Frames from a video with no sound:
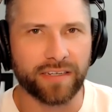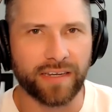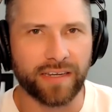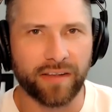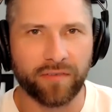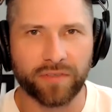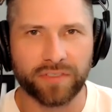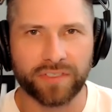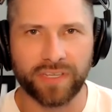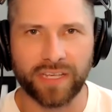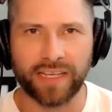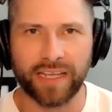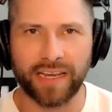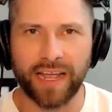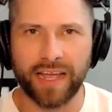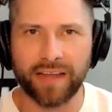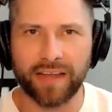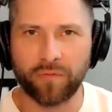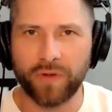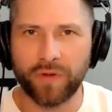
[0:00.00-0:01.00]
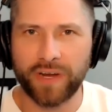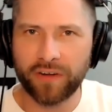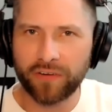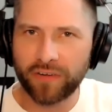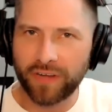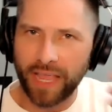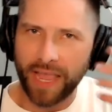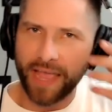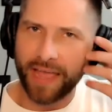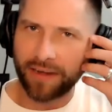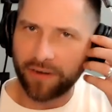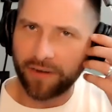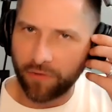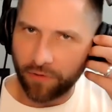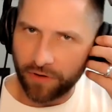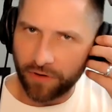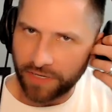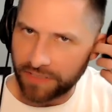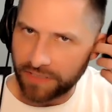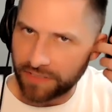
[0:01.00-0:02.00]
It was like it had weird
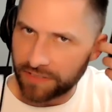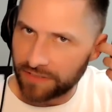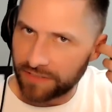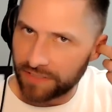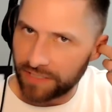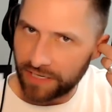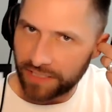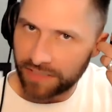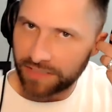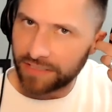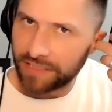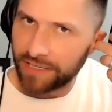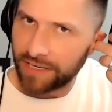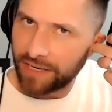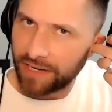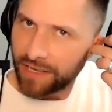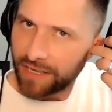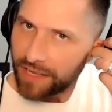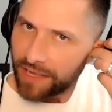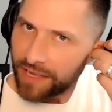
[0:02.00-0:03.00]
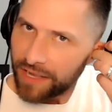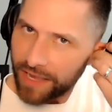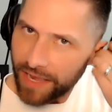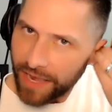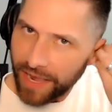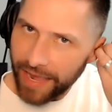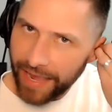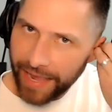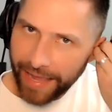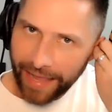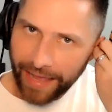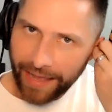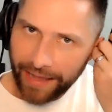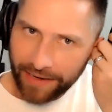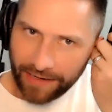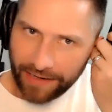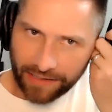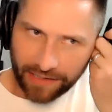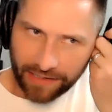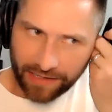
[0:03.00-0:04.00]
categories and such.
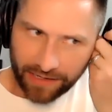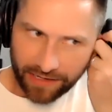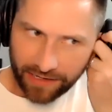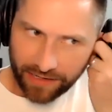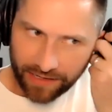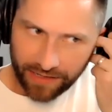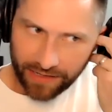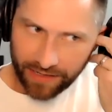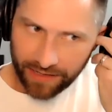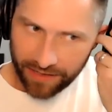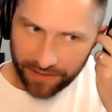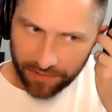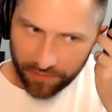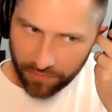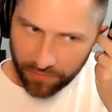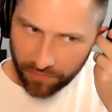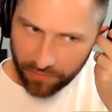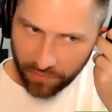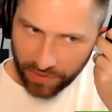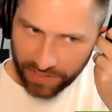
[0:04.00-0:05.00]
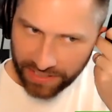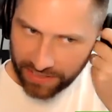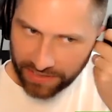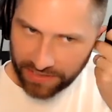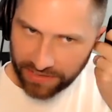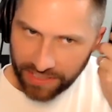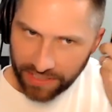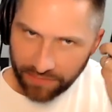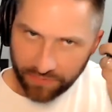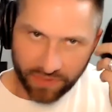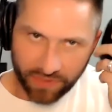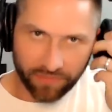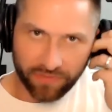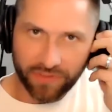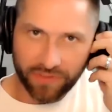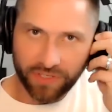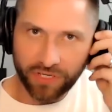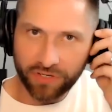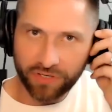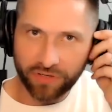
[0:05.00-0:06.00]
And we did teams of
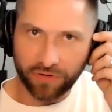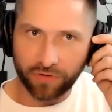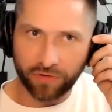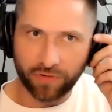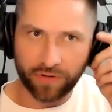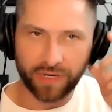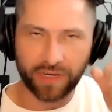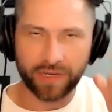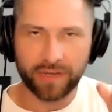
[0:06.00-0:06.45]
two.